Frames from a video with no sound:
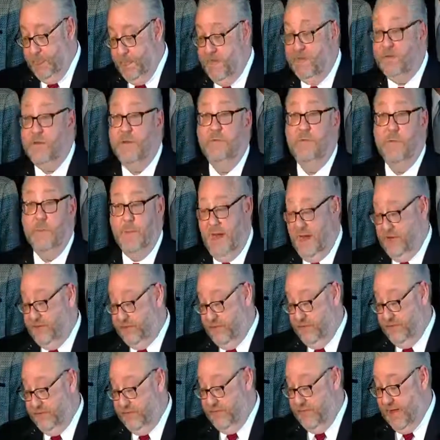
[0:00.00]
This
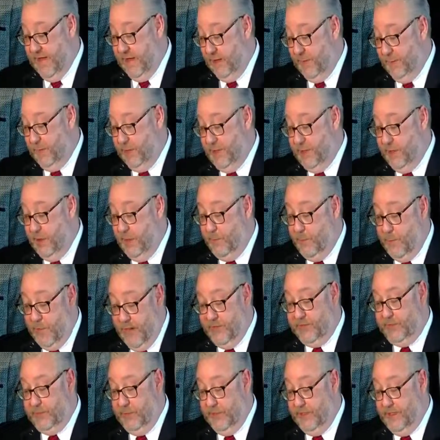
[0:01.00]
information is available in our
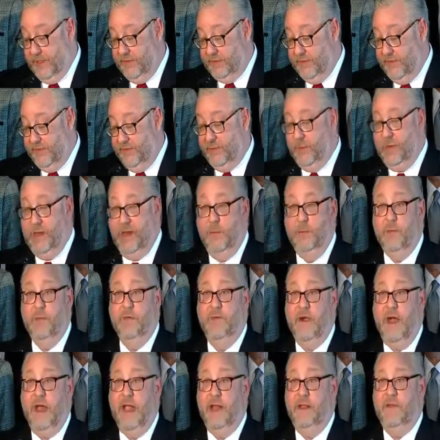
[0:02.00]
press release and is being
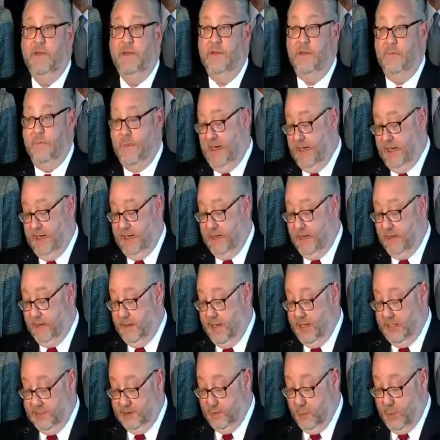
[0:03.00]
provided to the media
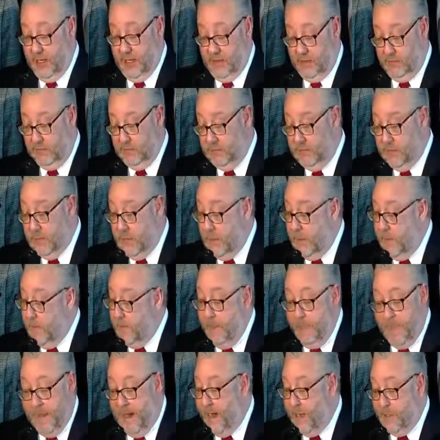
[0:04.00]
as well.
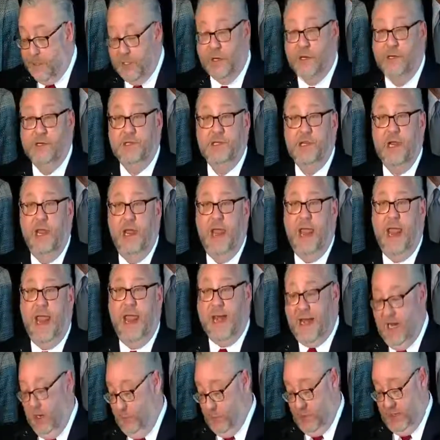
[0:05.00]
I encourage
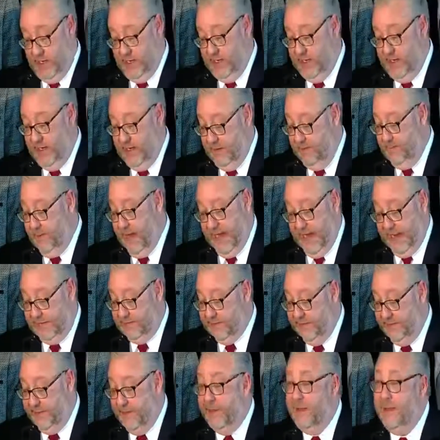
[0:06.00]
anyone
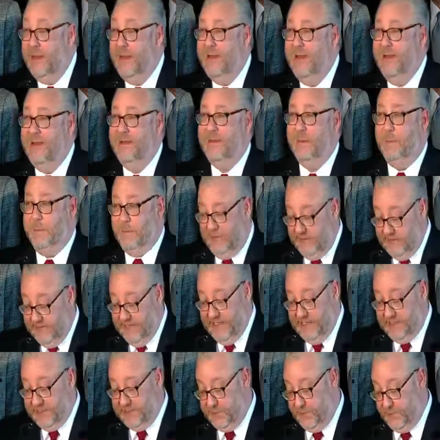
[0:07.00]
impacted to
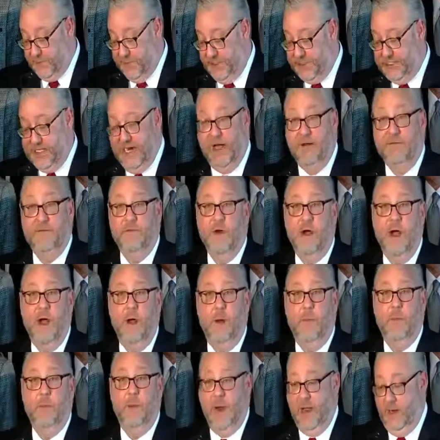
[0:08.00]
please reach out for
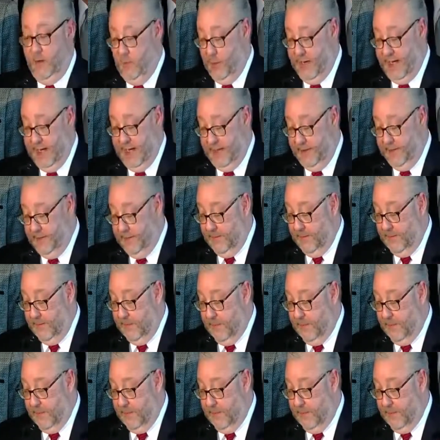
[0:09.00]
help right away.